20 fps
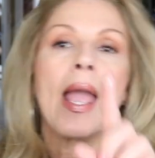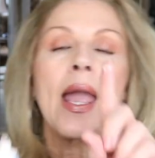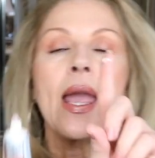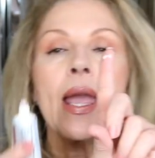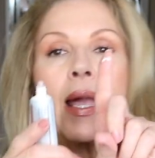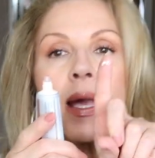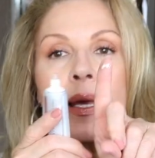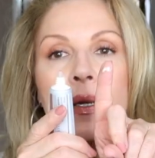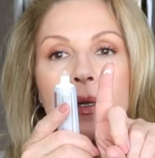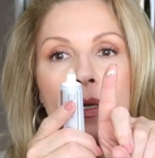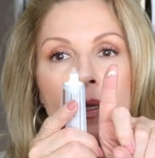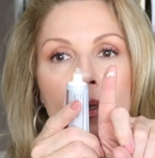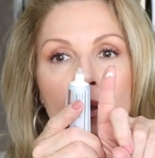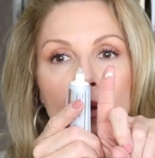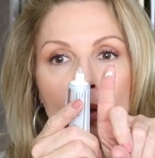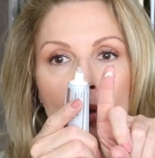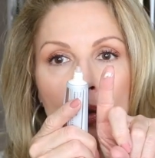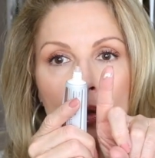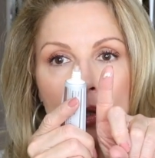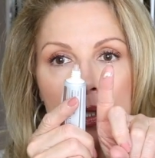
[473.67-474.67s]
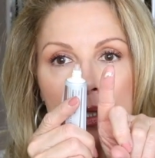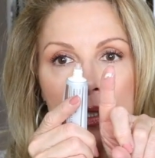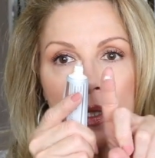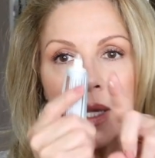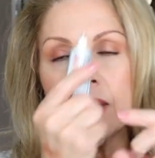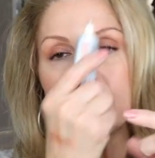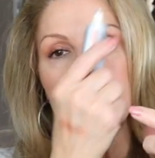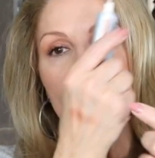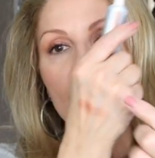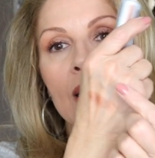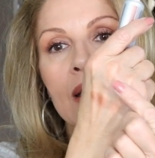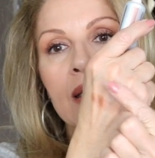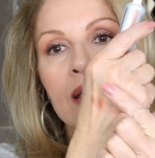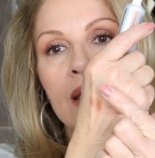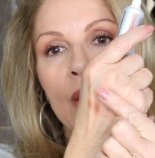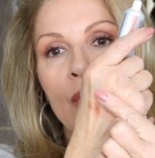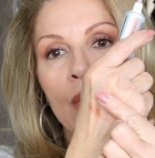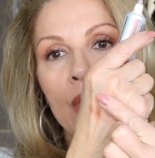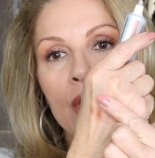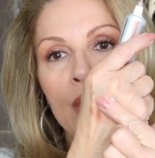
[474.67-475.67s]
And it looks like
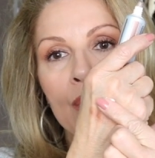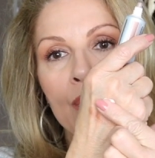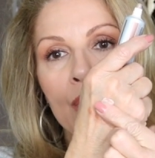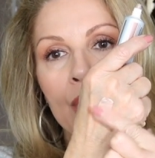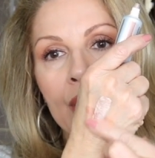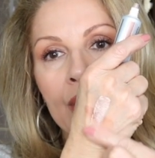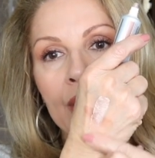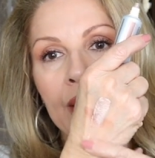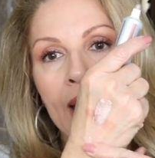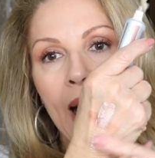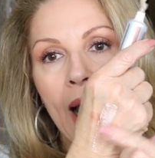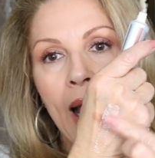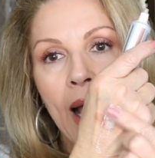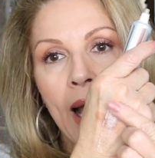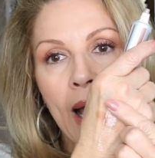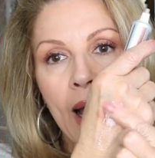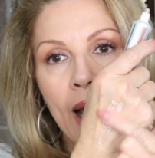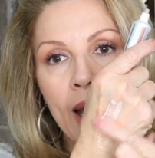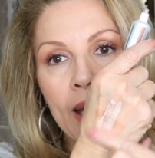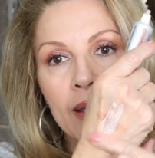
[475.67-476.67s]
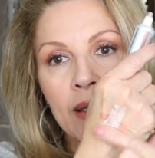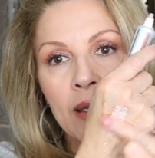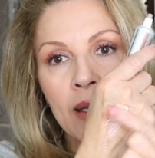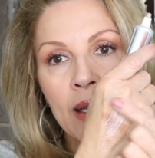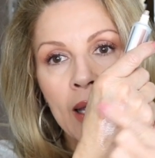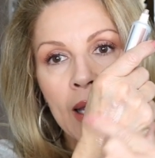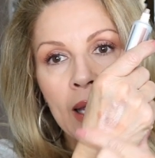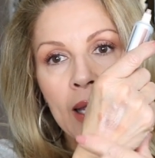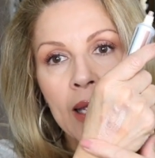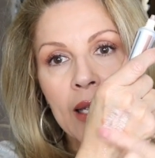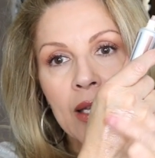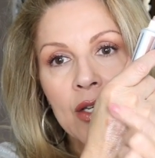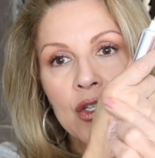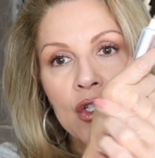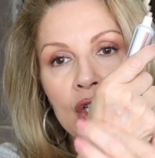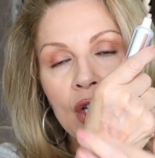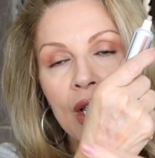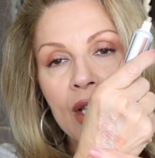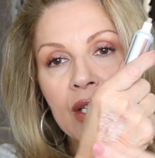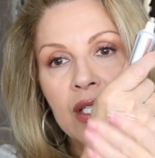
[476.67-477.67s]
this, and when you put it on,
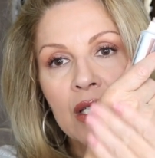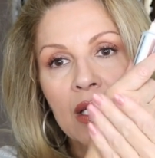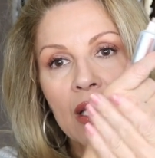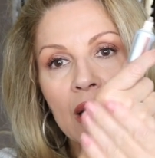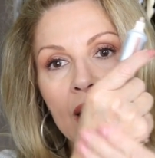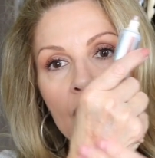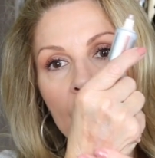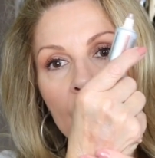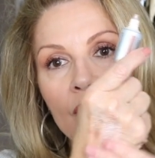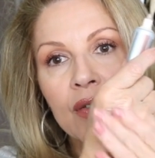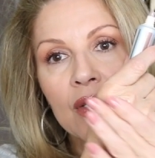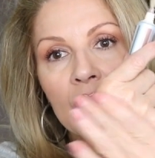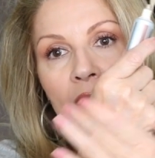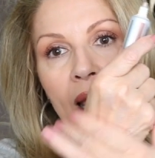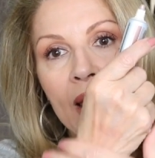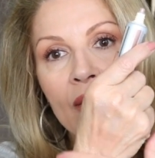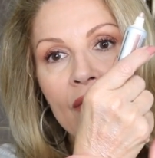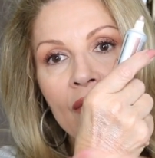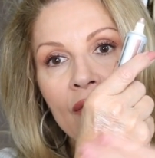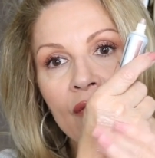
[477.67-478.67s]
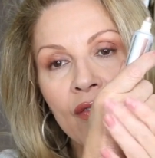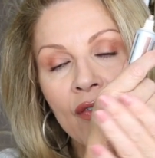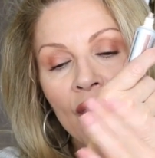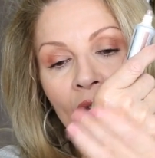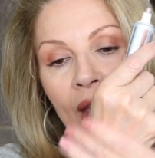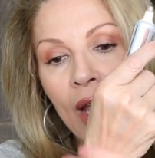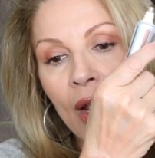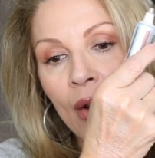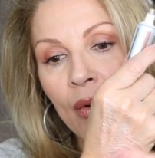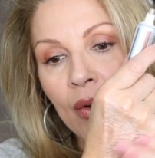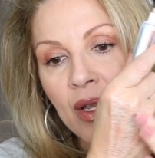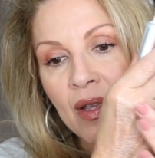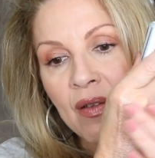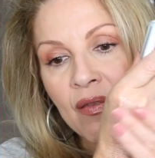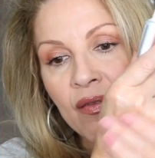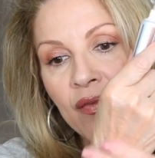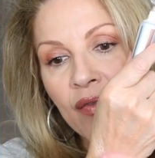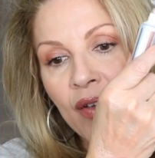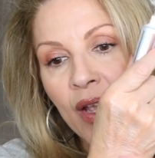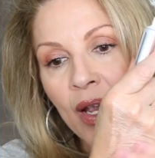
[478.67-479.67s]
it just gives a
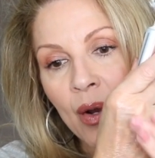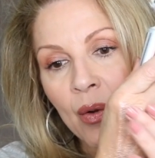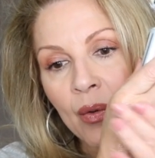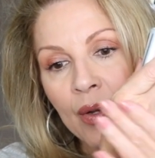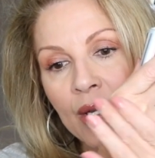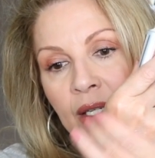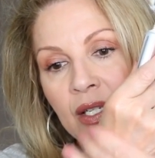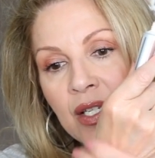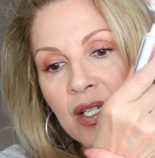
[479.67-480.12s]
very, very